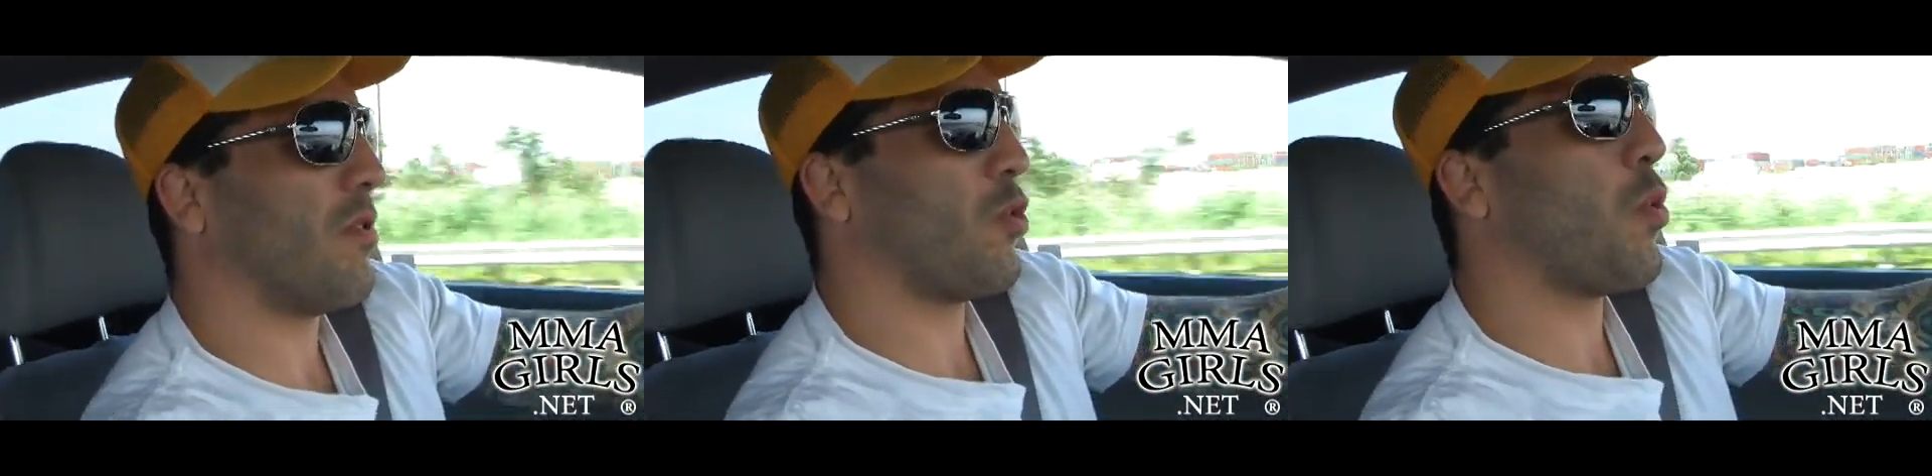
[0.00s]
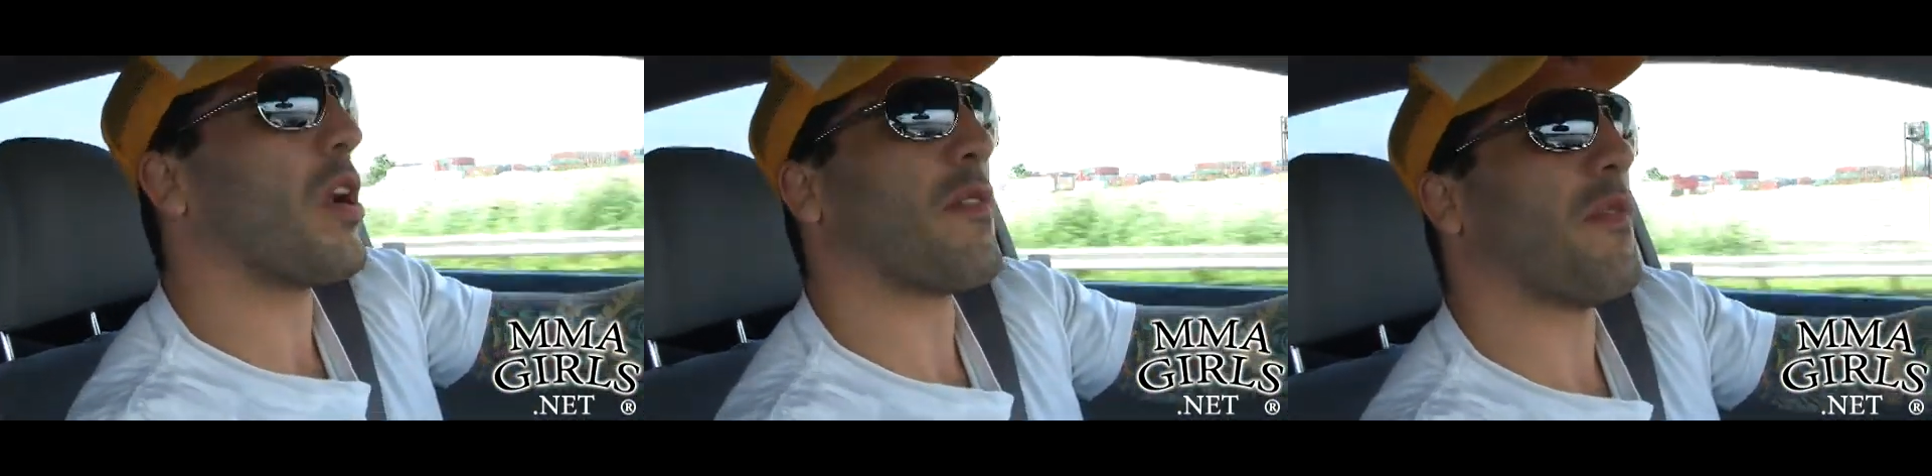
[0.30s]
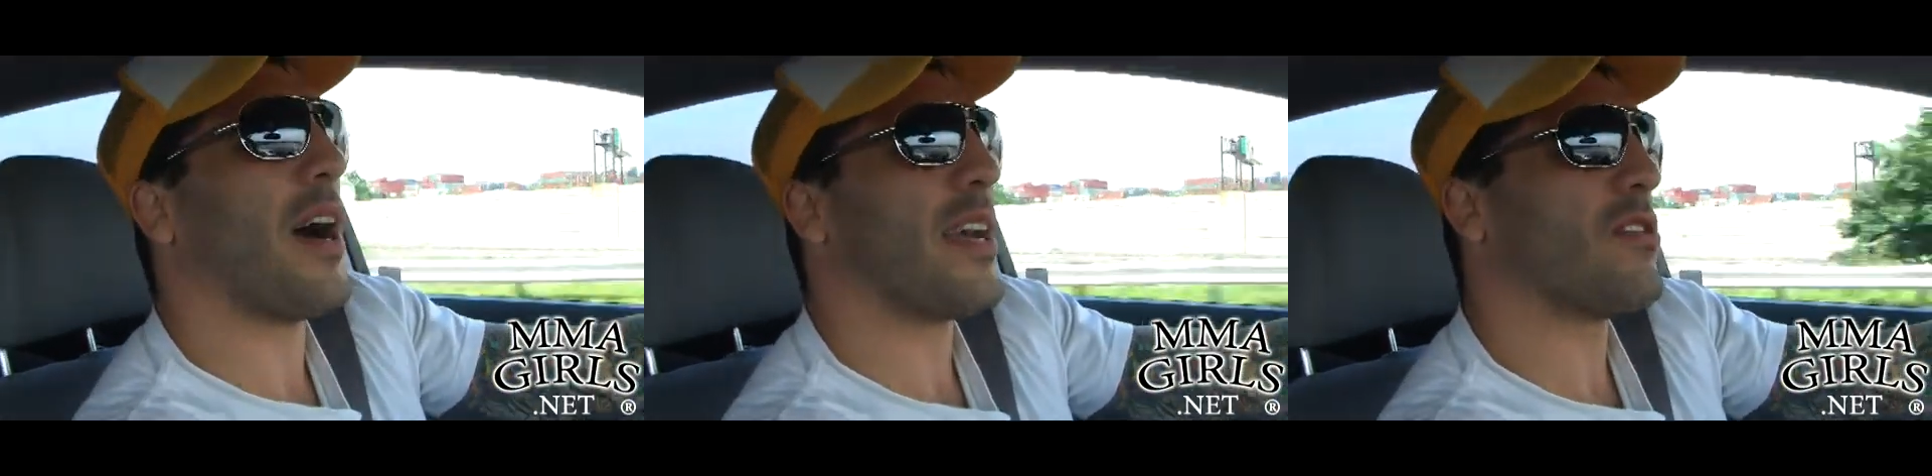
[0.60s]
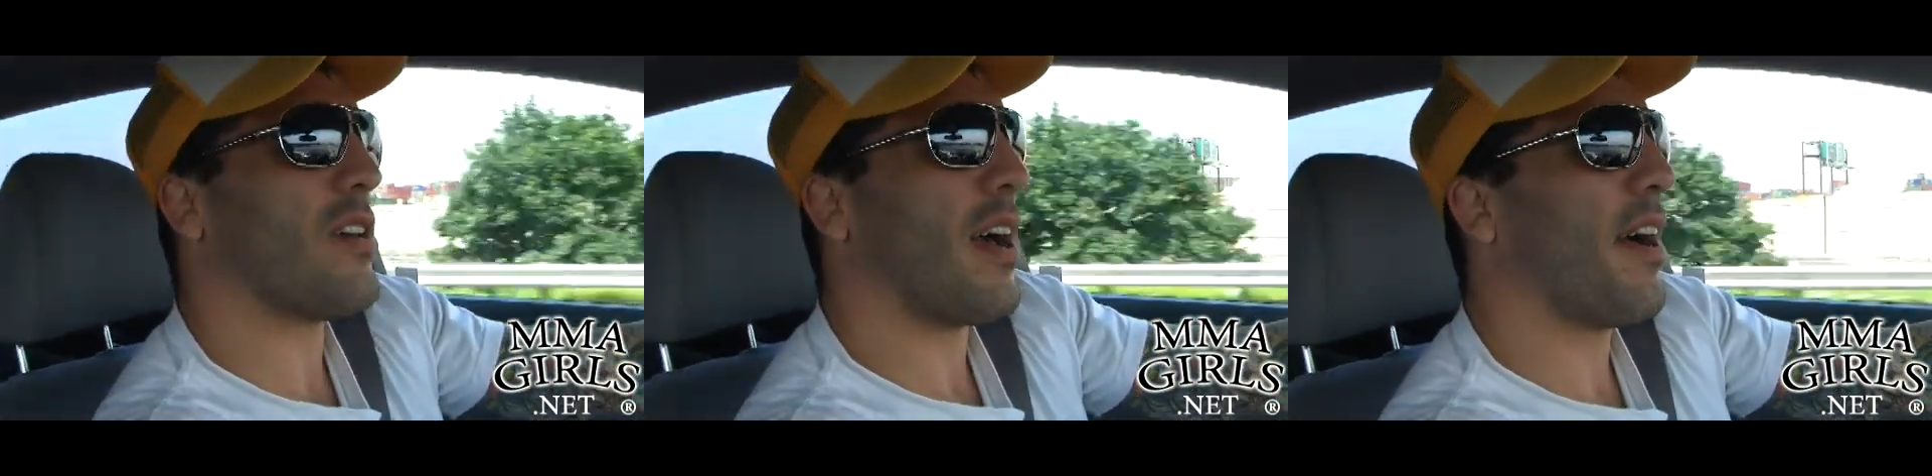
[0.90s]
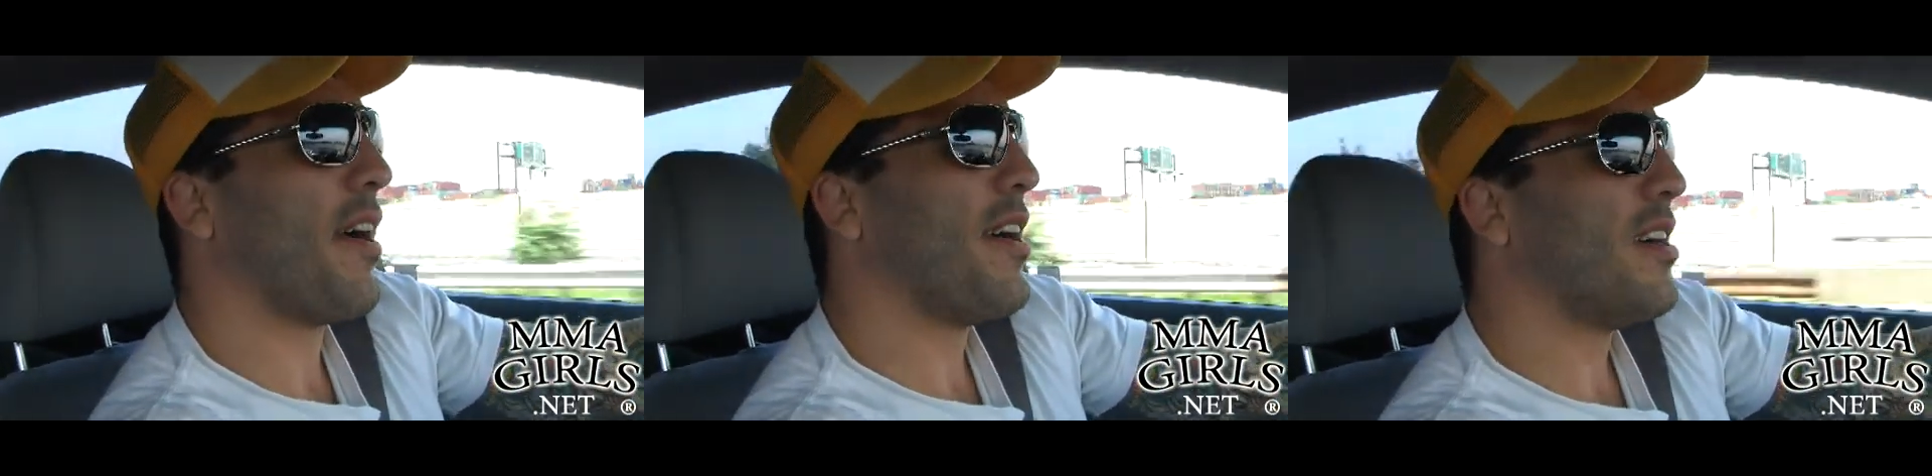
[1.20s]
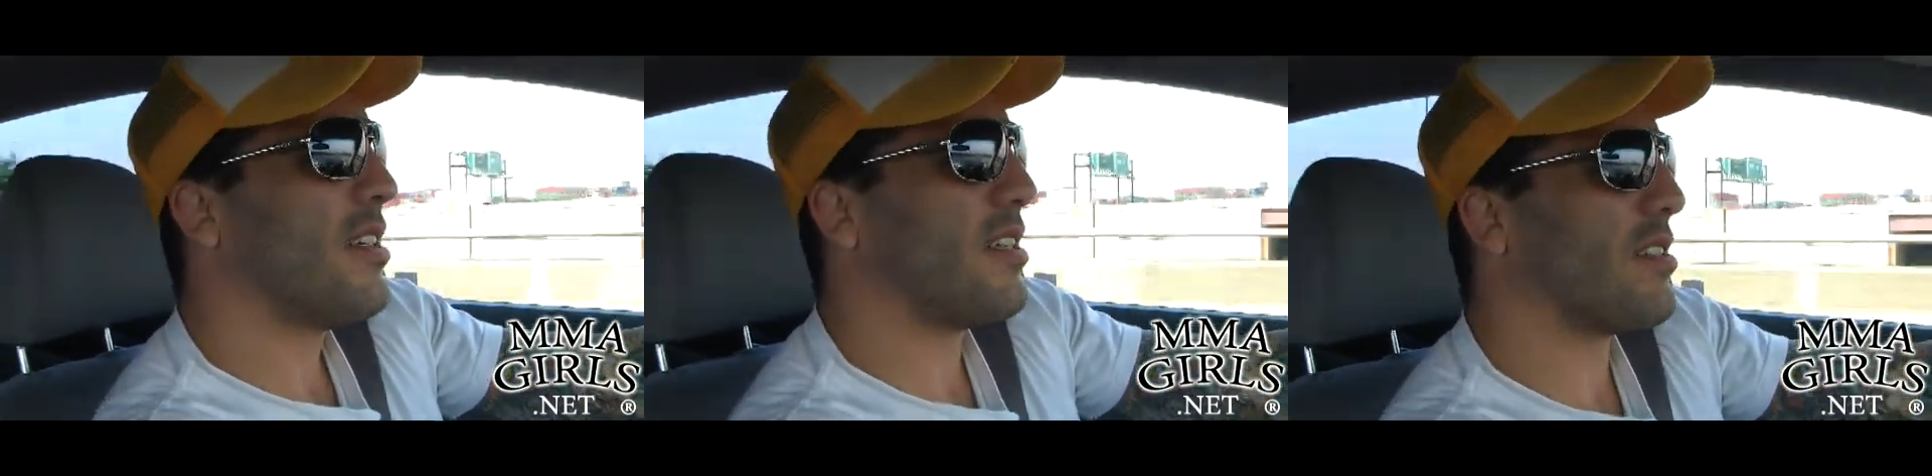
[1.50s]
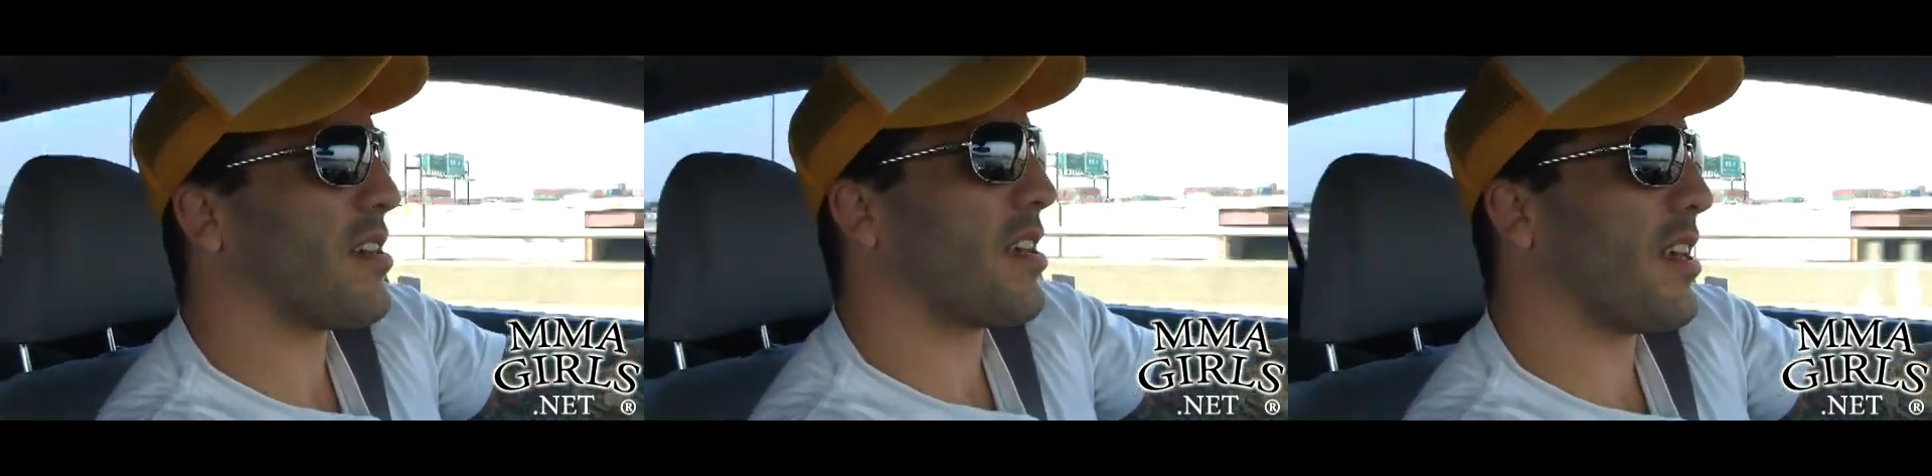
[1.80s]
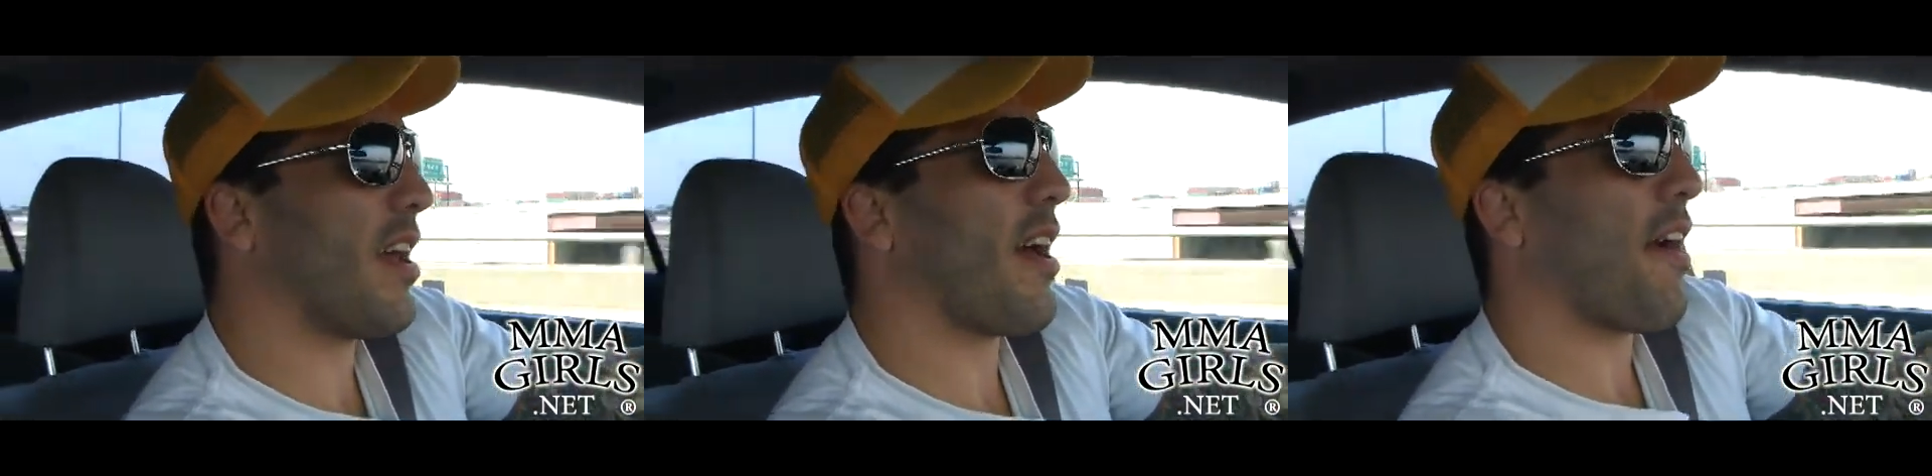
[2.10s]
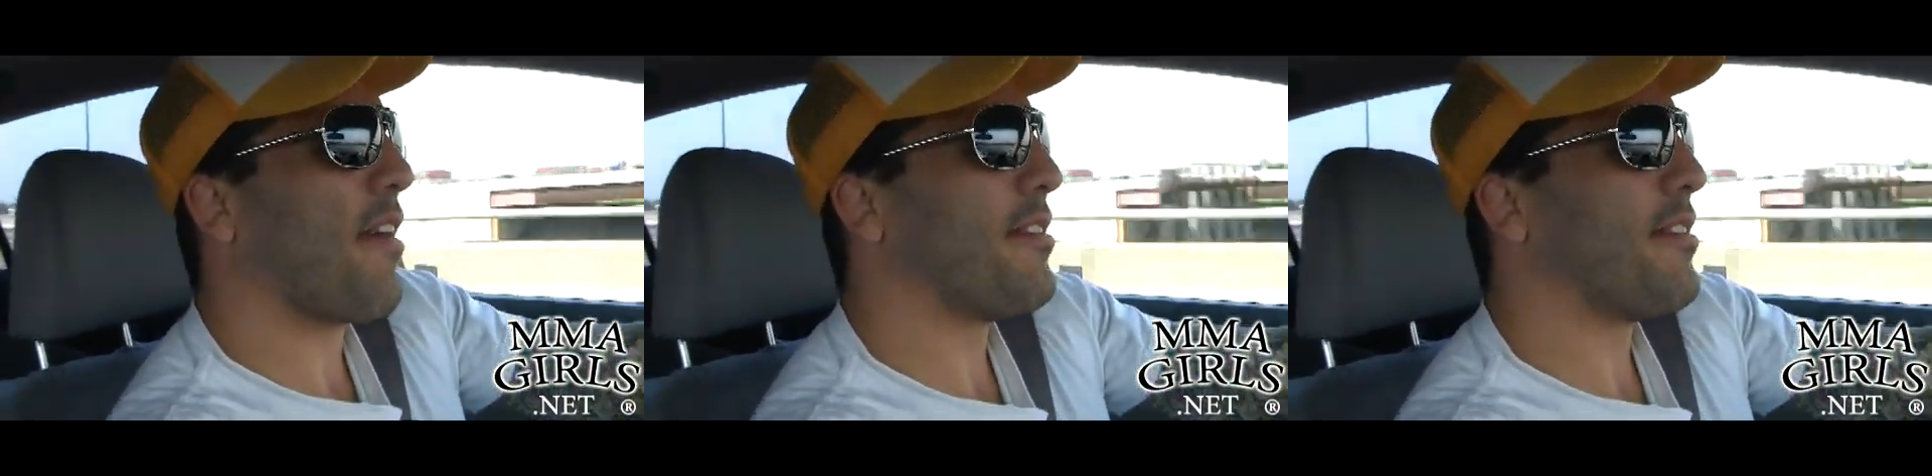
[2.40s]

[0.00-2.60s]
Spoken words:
20 fights, yeah? He's like, yeah.